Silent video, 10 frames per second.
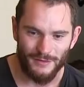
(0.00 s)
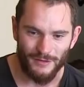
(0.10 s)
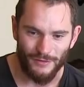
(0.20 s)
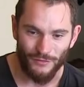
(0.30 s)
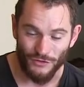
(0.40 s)

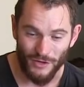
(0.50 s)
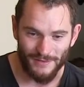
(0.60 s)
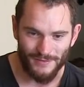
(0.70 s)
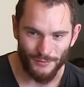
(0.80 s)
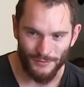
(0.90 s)
kind of
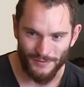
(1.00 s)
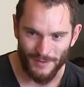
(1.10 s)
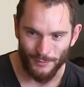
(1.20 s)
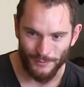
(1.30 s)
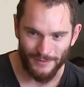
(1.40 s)
online sources.
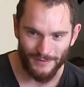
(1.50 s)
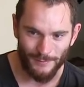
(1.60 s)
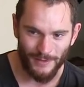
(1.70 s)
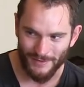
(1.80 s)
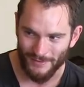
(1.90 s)
They're pulling things
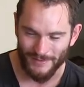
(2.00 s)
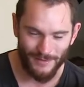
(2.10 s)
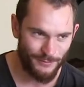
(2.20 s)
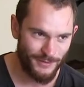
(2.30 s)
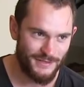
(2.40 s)
apart. It's like
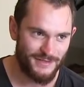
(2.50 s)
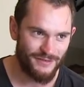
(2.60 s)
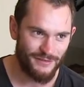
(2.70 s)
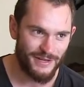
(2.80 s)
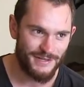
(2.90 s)
that production
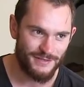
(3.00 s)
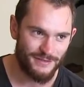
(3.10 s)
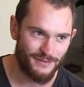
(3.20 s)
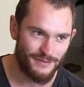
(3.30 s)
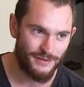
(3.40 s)

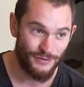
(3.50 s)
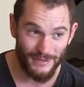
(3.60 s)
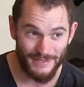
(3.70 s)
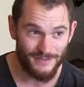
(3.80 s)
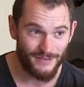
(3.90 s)
aggregation
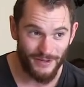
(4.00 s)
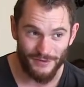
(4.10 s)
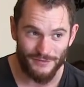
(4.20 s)
curation kind of